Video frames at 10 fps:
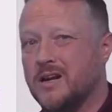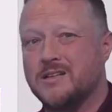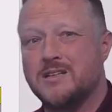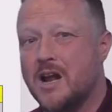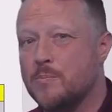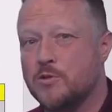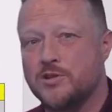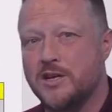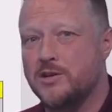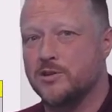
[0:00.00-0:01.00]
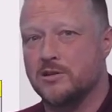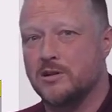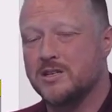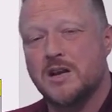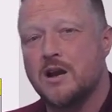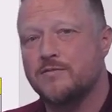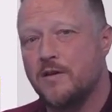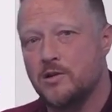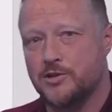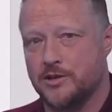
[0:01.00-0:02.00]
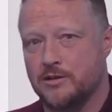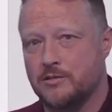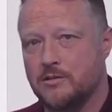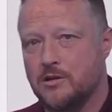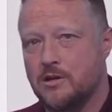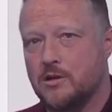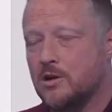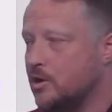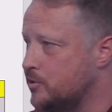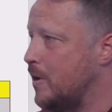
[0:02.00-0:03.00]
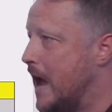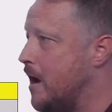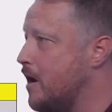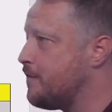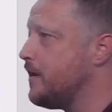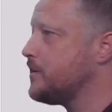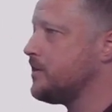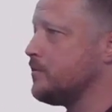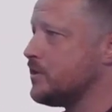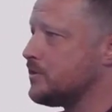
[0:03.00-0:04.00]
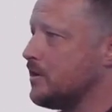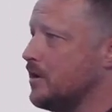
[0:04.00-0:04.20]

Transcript: It's not a procedure. It's not a function. So how I fixed it was